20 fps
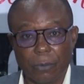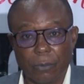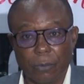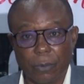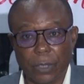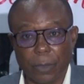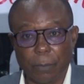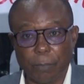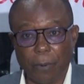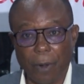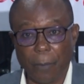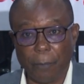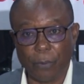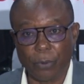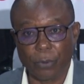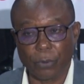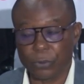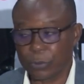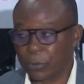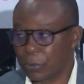with the
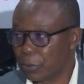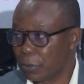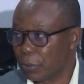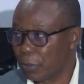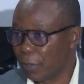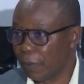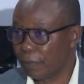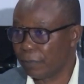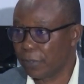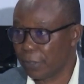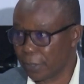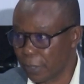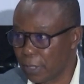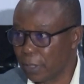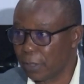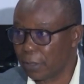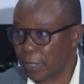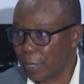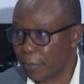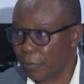purpose of
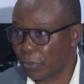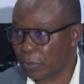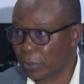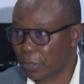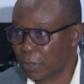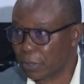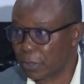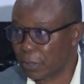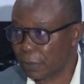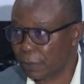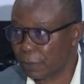derailing democracy.